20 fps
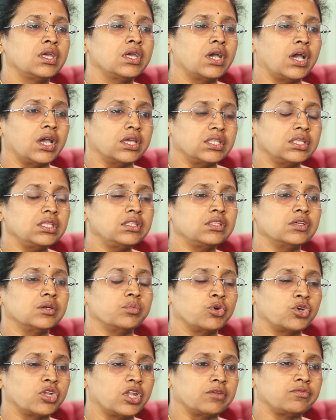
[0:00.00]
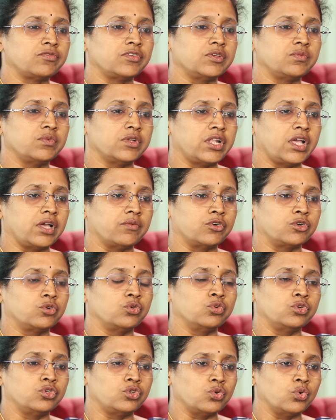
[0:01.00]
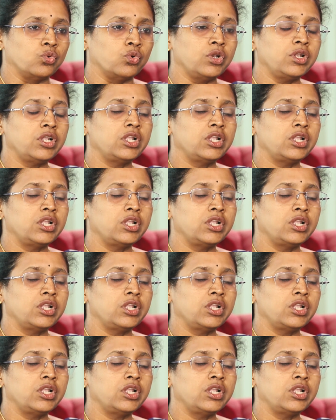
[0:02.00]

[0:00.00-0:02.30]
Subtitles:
I think thermography will have a good role,